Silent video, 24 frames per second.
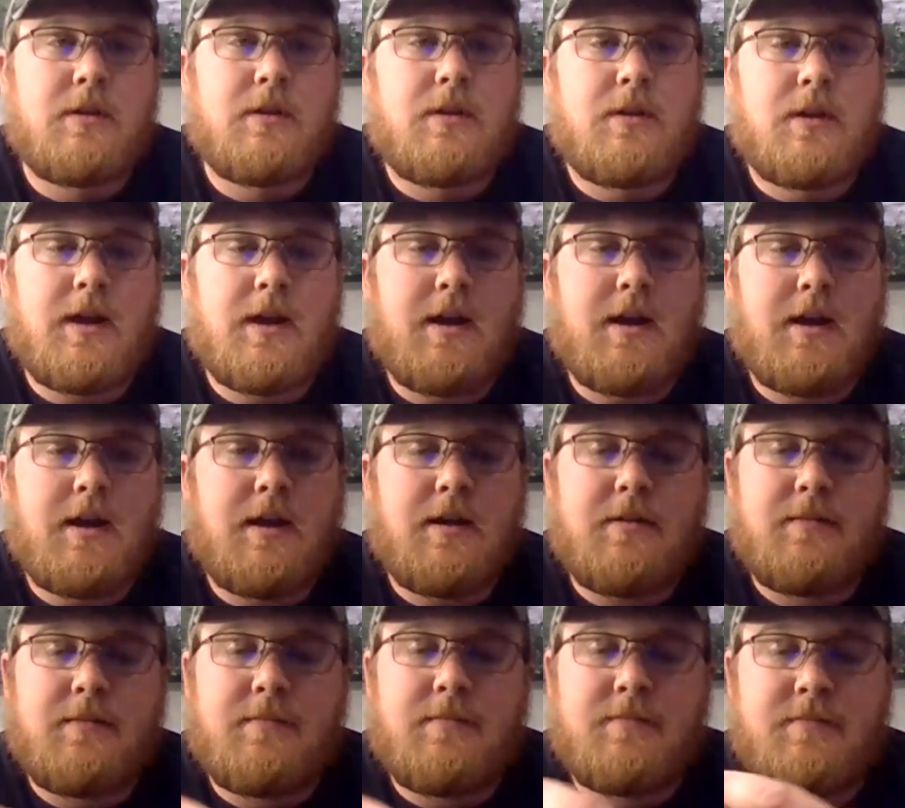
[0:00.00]

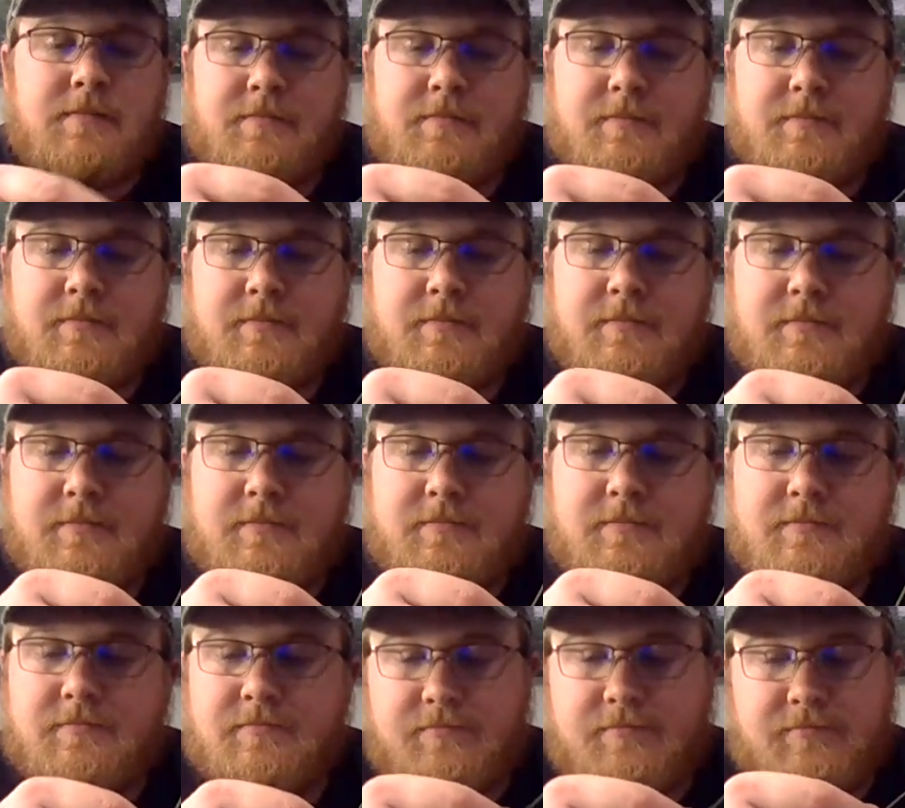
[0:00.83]
And
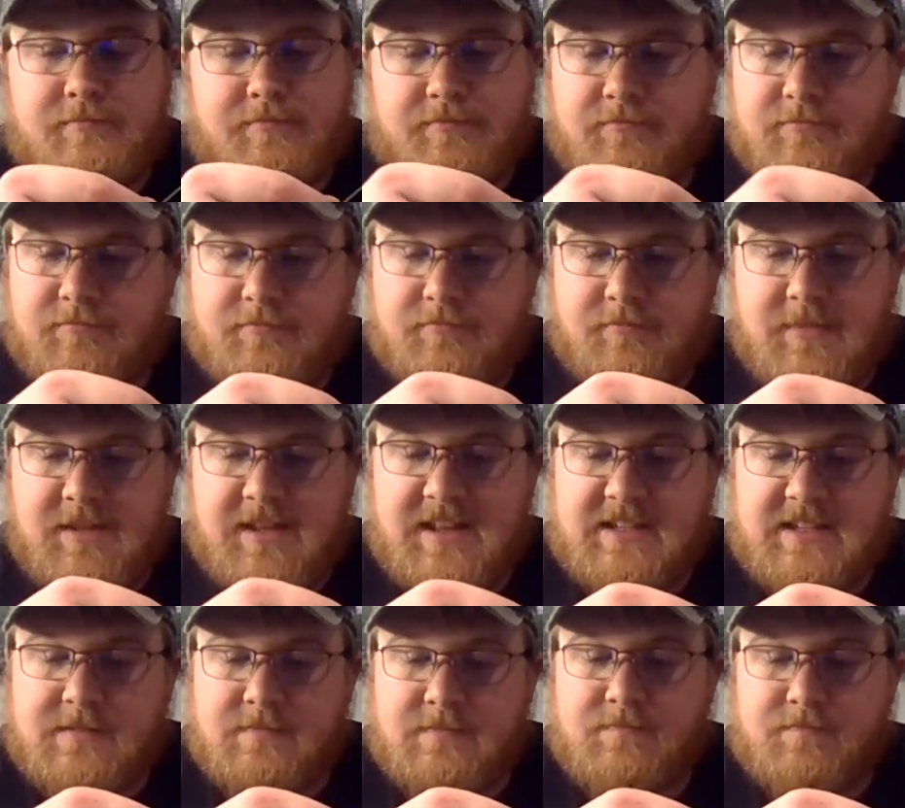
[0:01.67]

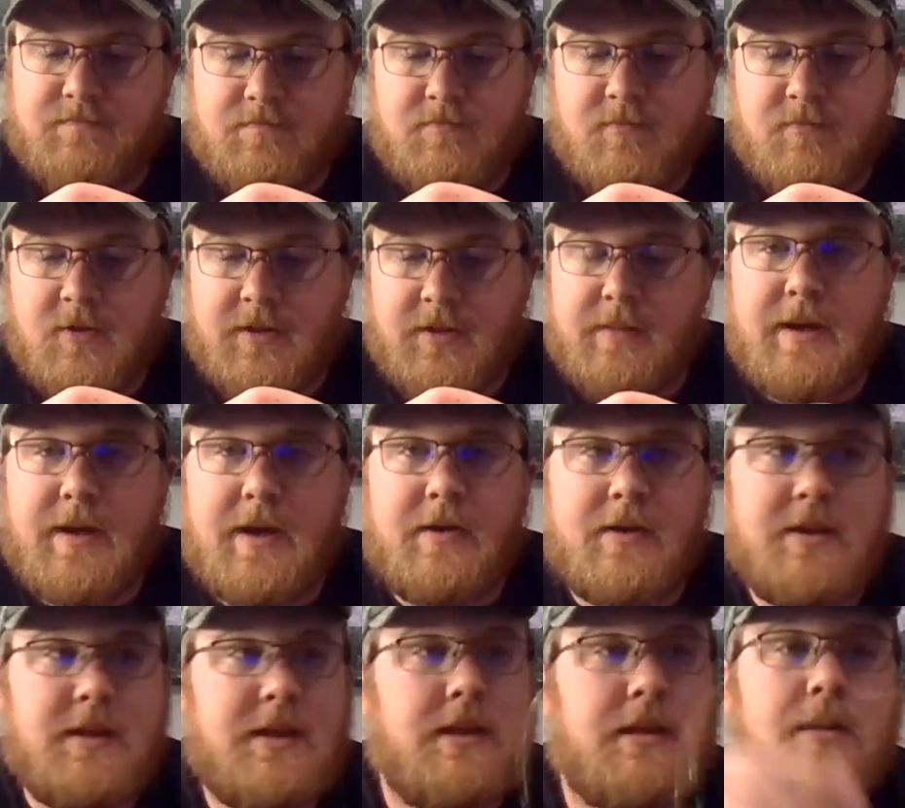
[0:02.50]
that's really
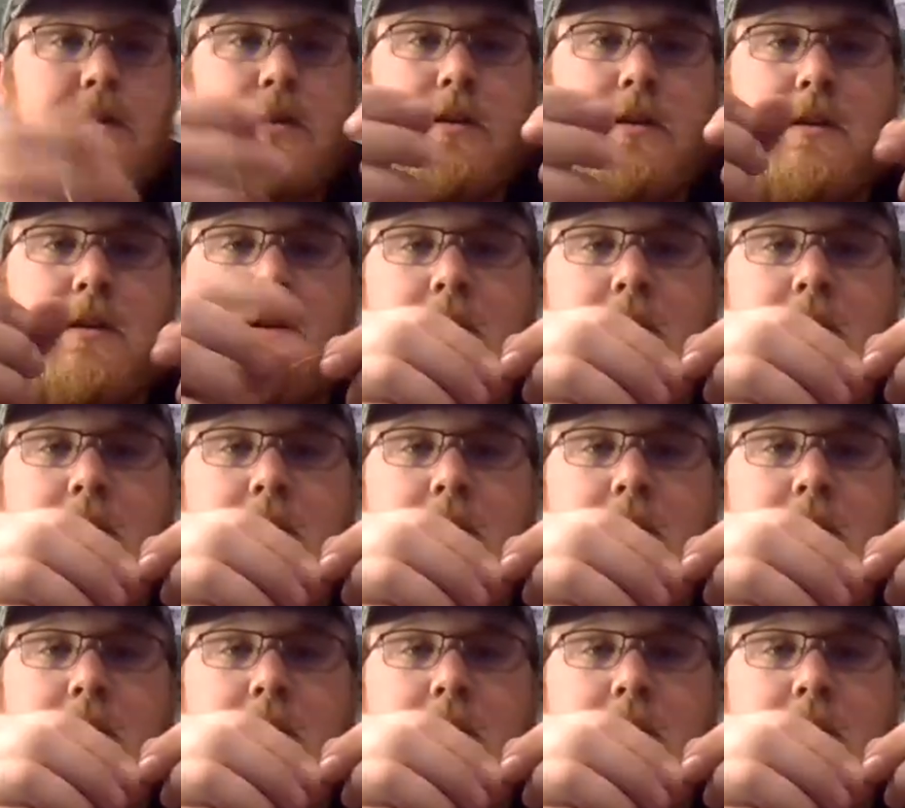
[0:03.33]
about it.